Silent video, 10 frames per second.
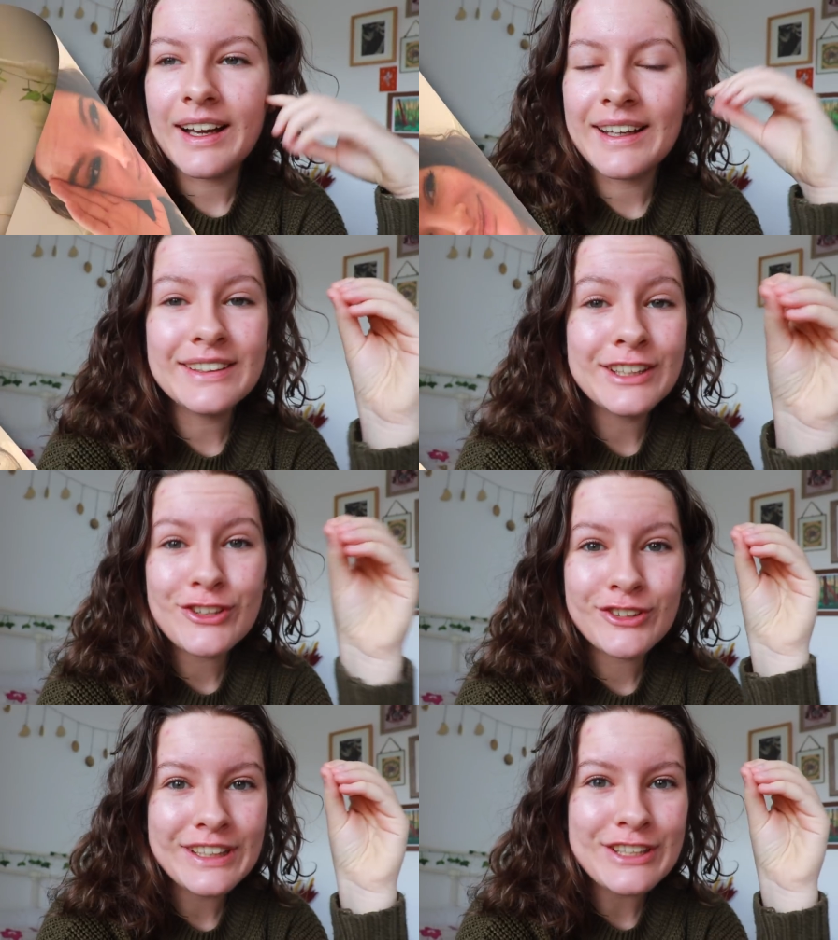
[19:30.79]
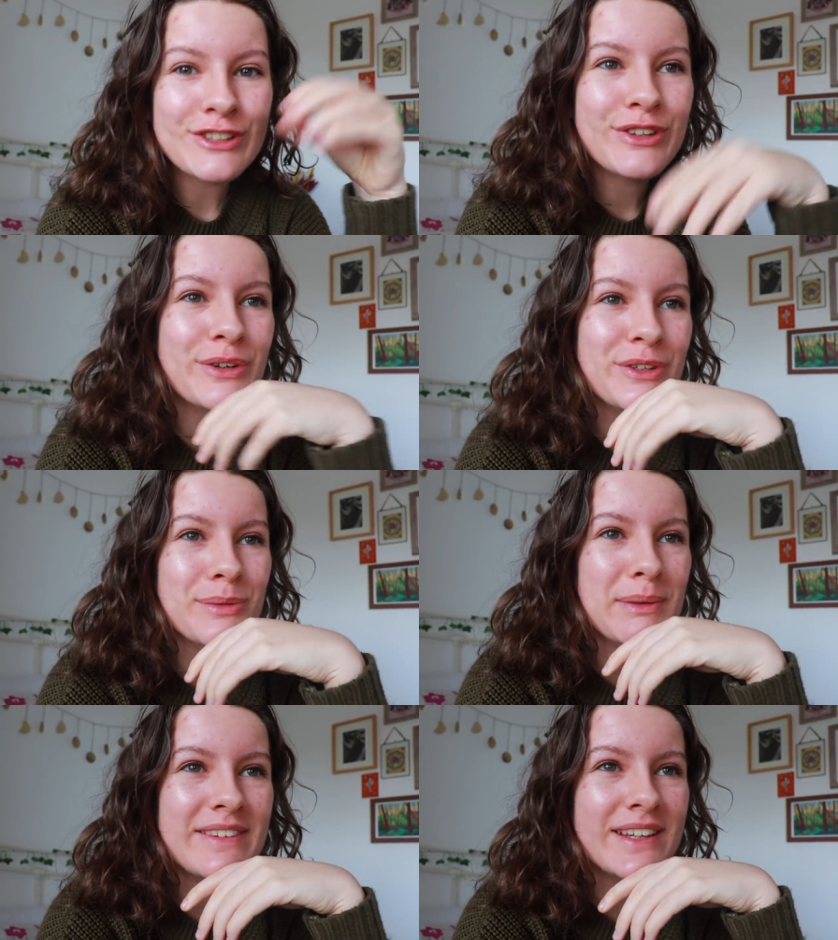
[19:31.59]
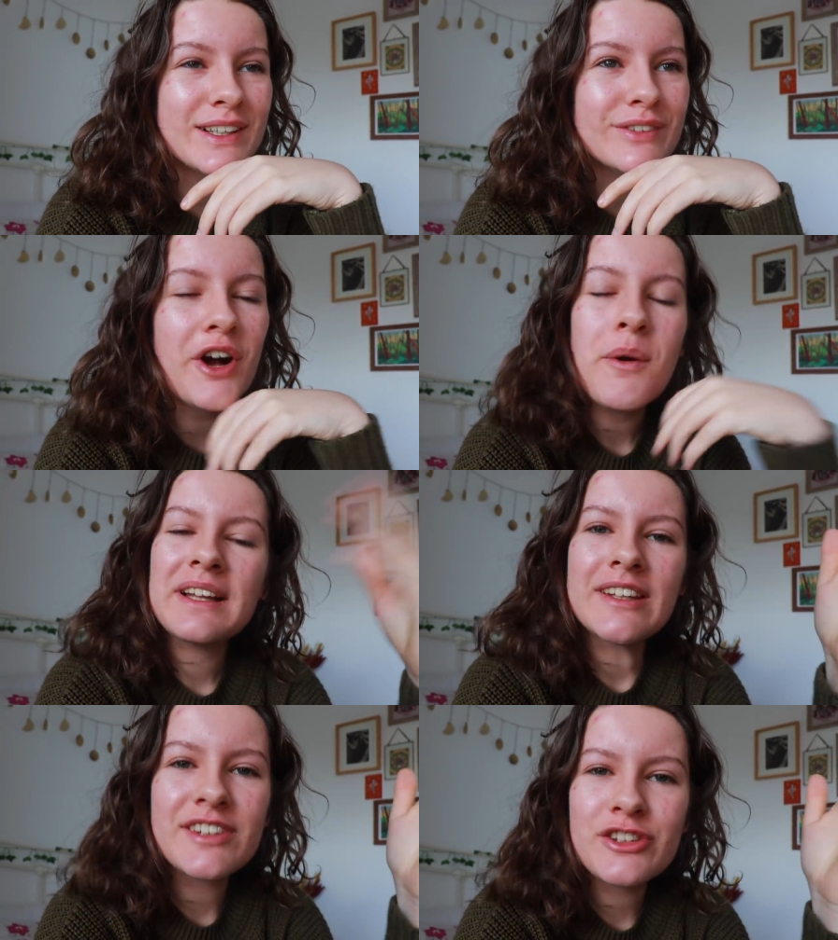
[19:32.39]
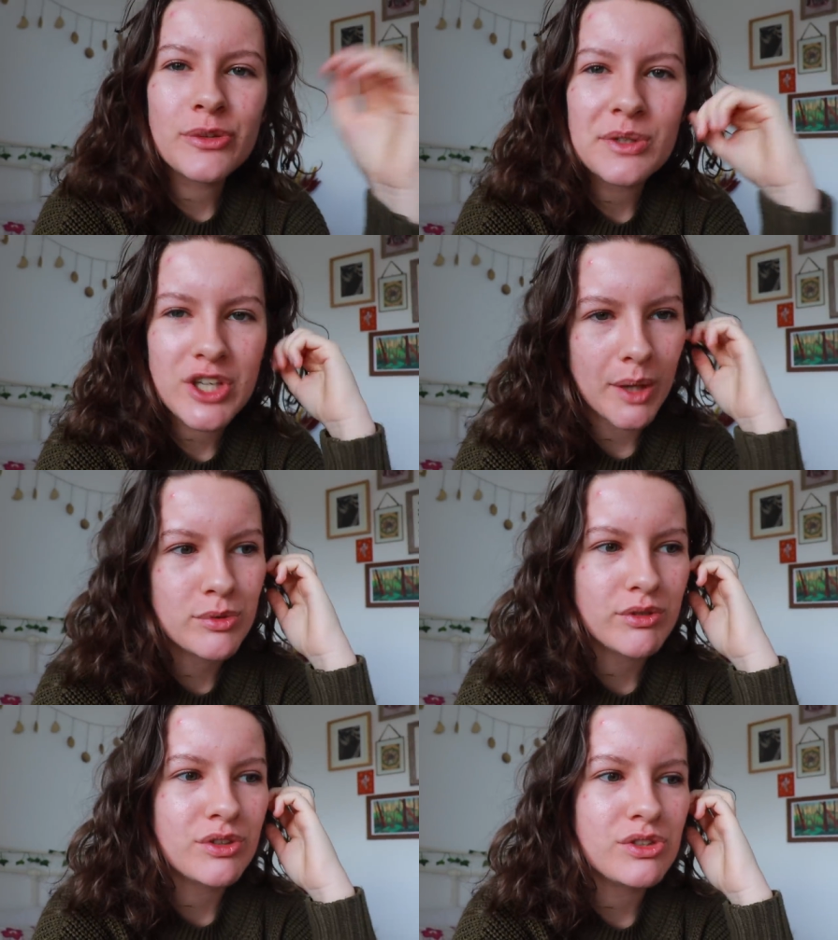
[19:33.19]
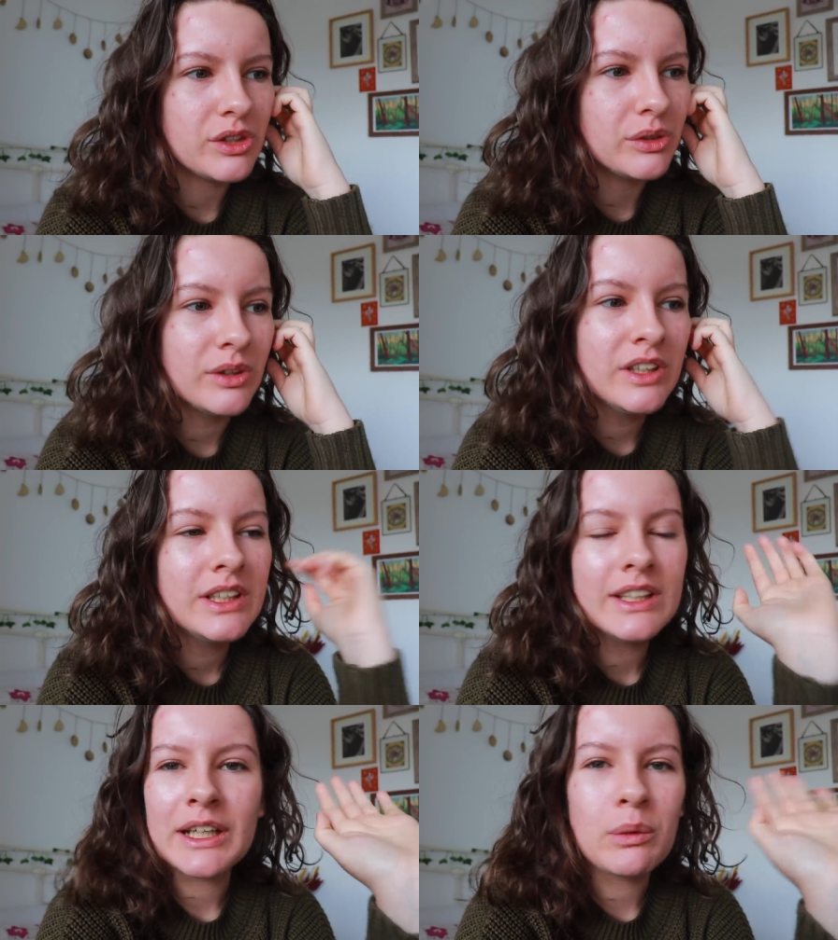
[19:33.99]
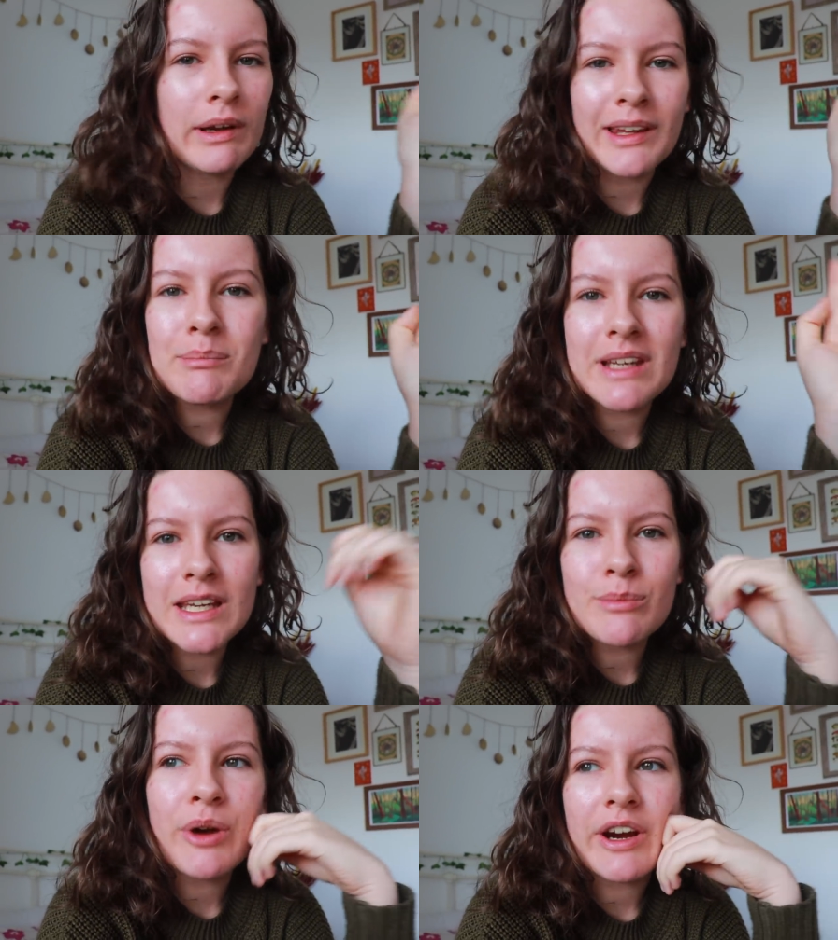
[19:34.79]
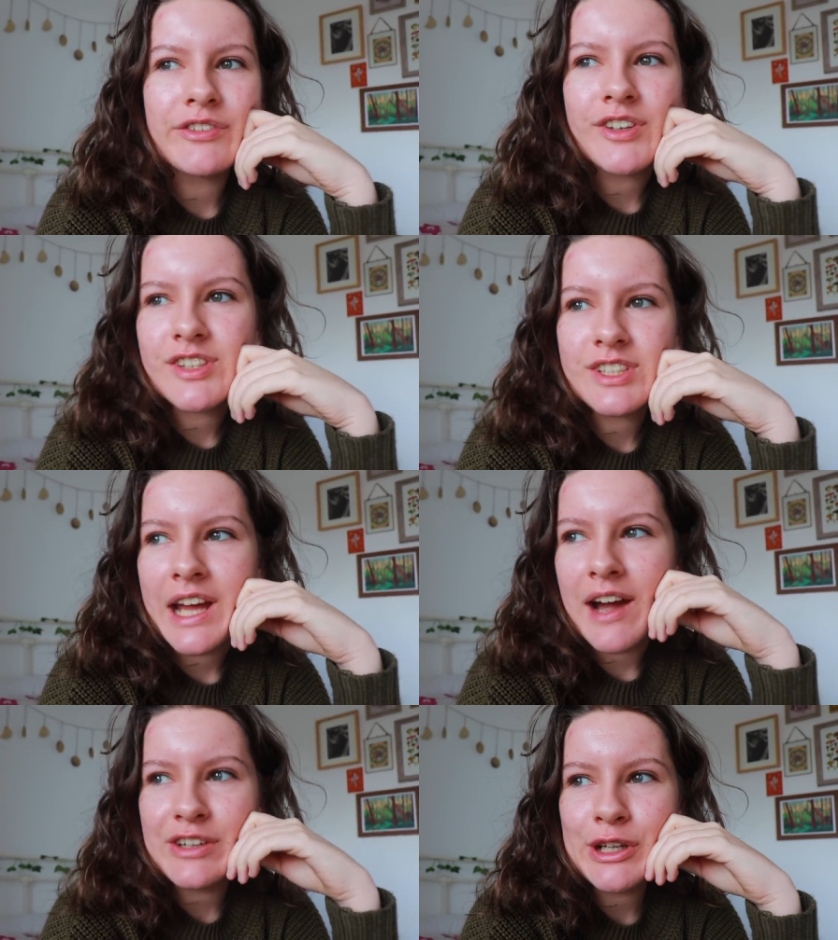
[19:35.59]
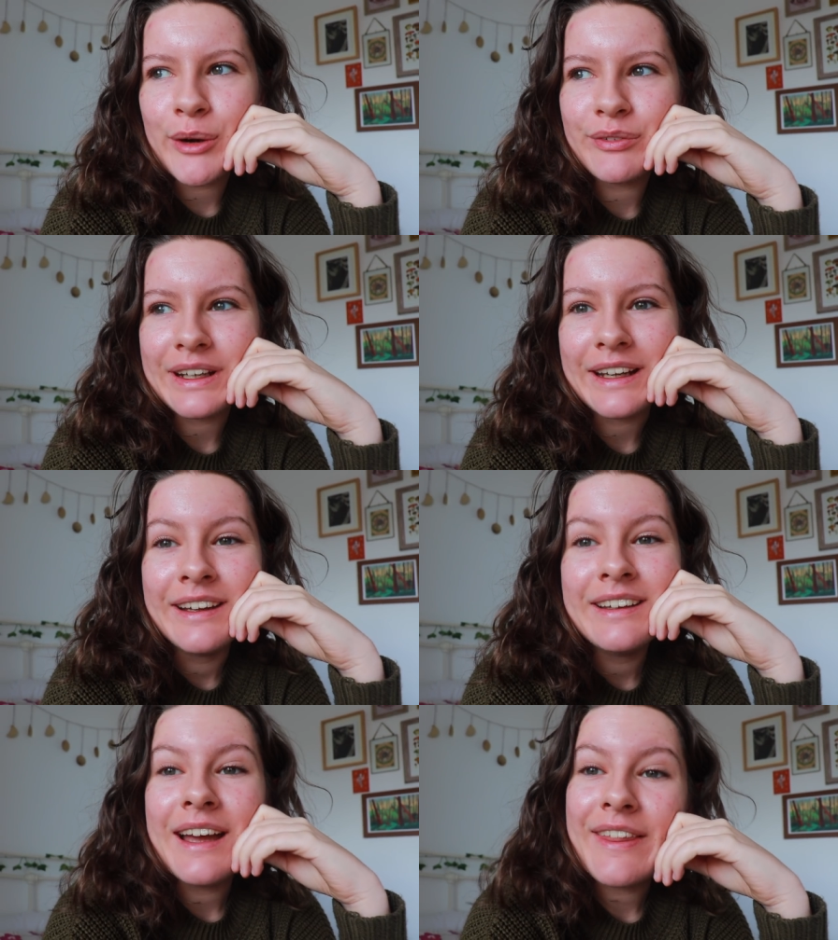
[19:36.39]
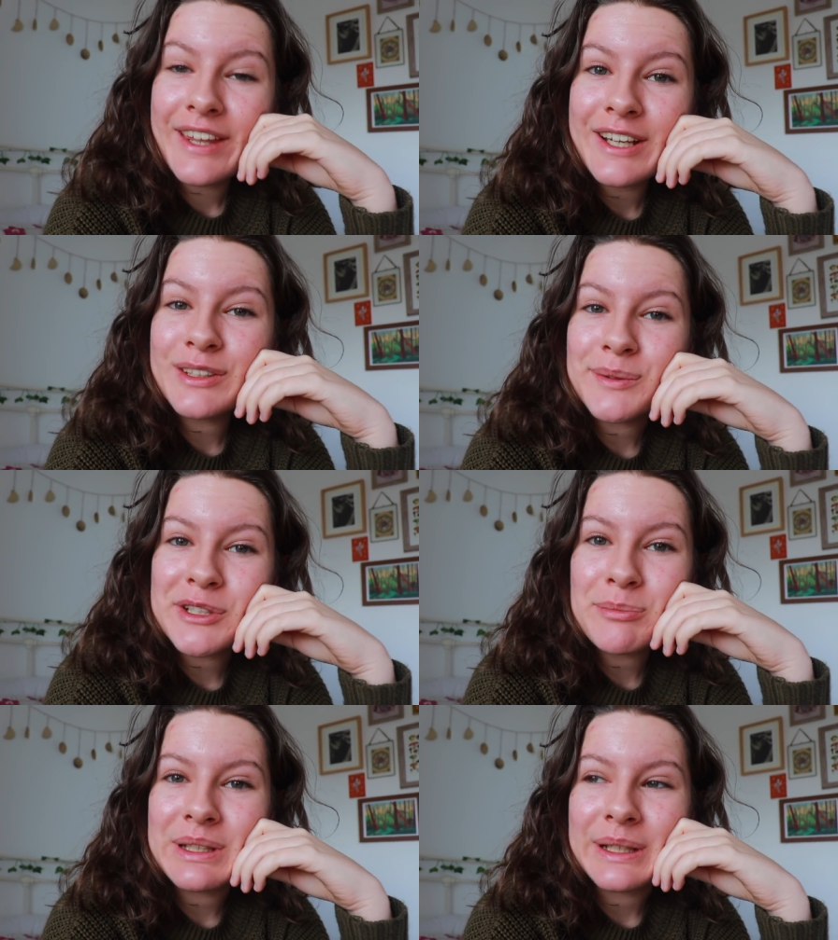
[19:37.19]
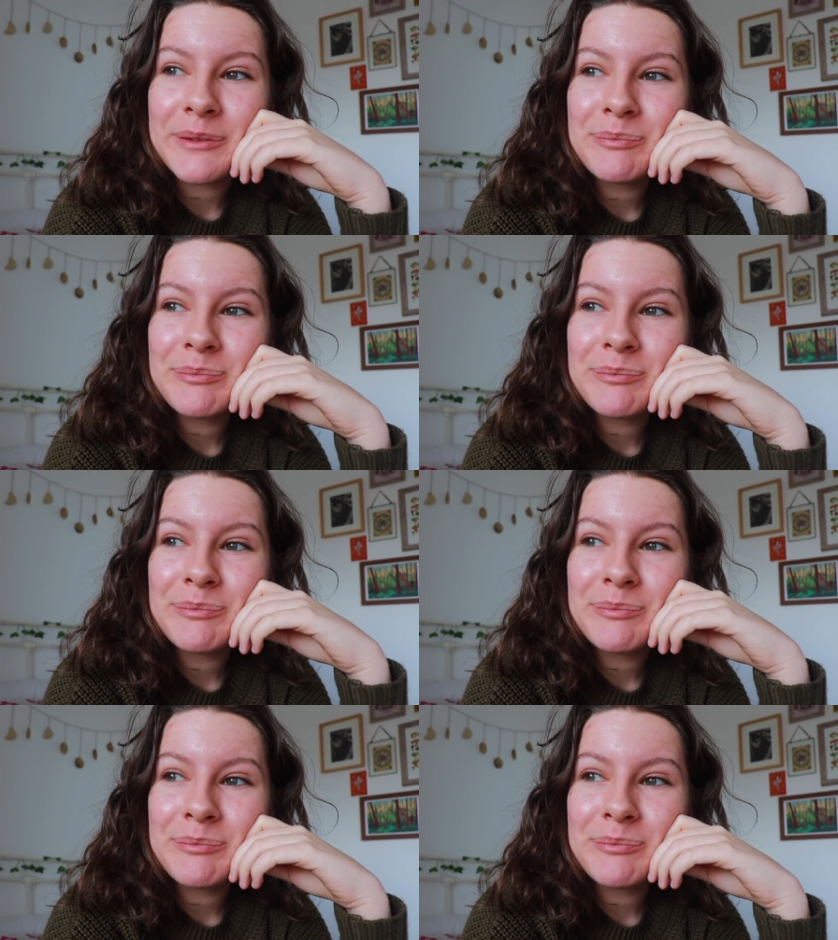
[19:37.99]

I literally just thought to myself, oh, I'll listen to a chapter or two, like while I'm making breakfast and having coffee, and then I'll do an update.